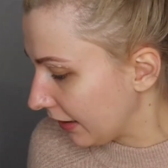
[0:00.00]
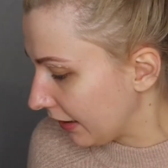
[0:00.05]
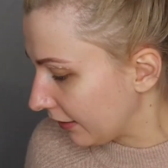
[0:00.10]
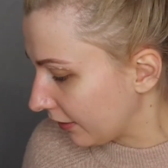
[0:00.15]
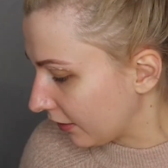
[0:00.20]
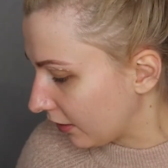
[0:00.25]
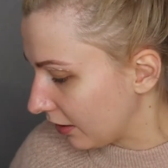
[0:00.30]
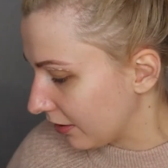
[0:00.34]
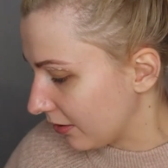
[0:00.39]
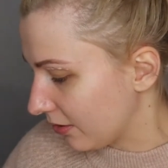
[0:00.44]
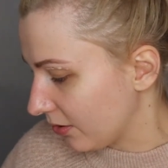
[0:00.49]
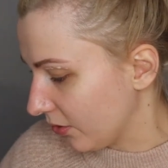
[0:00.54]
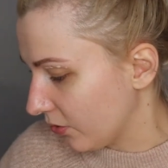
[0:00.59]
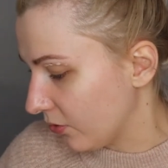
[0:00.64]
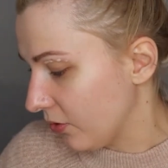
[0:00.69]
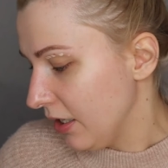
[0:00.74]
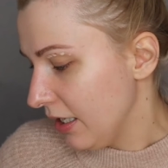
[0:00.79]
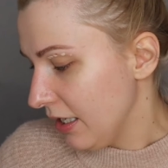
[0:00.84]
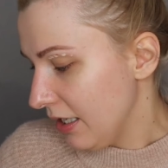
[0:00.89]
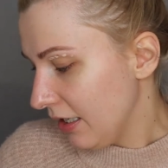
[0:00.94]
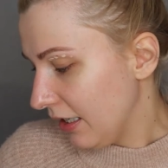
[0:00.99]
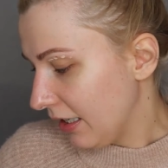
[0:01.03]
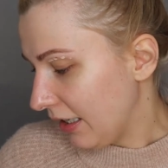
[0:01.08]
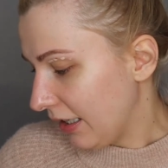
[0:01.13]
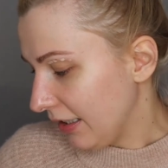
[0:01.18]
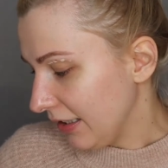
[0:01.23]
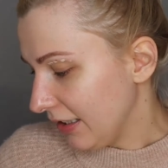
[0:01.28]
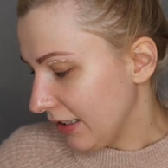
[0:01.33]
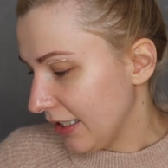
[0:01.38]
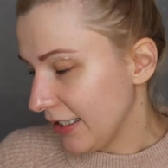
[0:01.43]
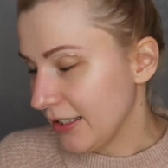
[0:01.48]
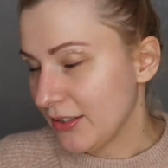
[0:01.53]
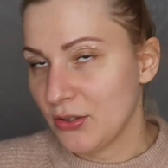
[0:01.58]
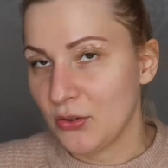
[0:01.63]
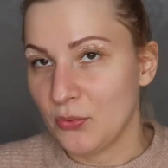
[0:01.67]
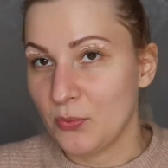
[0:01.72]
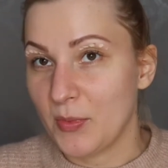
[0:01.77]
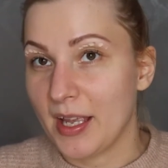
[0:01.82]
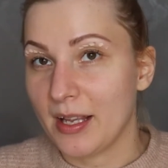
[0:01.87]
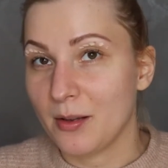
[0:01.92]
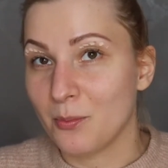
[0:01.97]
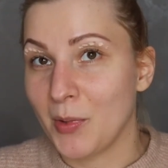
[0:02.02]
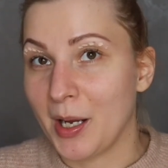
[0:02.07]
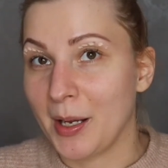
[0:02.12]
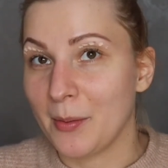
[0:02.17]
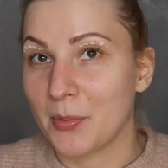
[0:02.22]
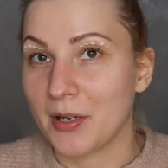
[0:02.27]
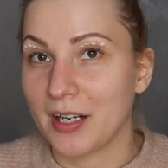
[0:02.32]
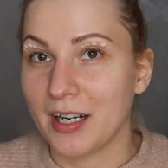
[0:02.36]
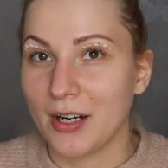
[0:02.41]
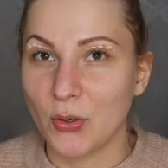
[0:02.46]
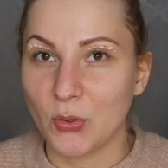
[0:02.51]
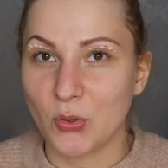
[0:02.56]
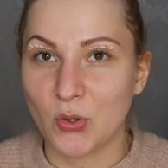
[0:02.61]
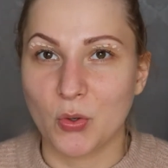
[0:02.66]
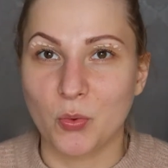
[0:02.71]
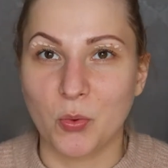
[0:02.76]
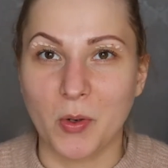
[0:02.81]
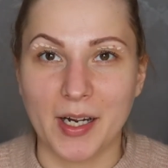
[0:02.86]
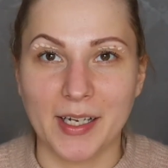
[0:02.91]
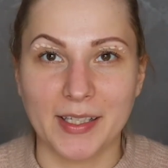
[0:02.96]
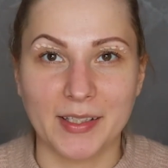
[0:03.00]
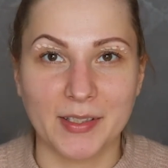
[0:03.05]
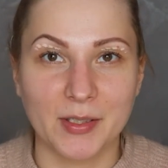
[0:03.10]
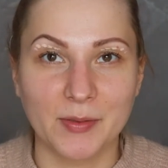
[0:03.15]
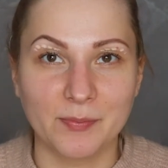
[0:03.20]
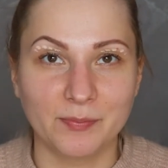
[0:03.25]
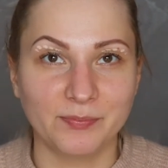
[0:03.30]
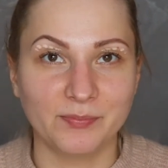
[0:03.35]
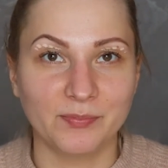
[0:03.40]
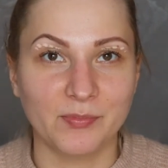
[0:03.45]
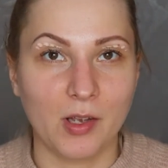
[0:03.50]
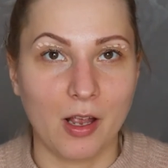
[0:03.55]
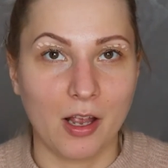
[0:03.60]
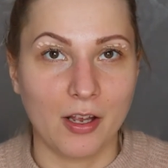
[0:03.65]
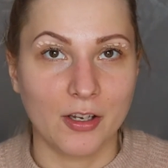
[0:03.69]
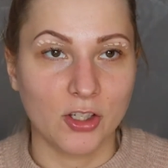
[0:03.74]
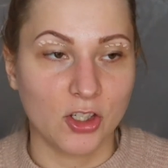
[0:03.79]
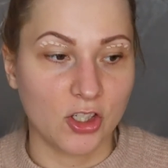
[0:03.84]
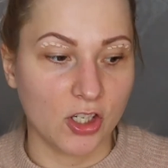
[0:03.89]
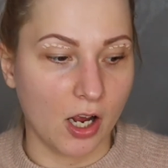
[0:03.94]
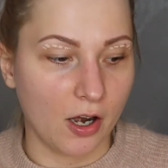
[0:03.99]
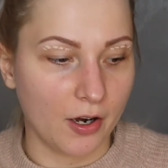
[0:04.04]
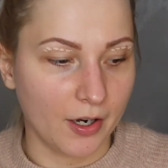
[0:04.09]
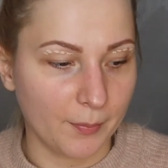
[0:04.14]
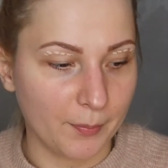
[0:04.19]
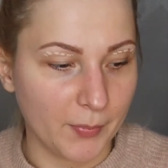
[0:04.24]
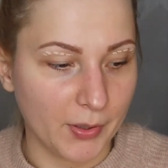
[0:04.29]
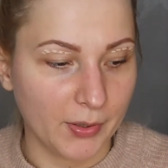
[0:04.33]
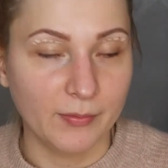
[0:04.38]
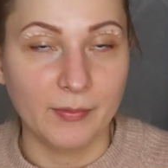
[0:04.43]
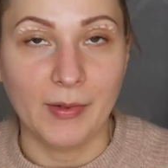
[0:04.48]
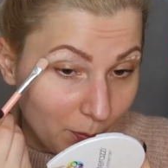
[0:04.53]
and also I like to make my brows quite sharp.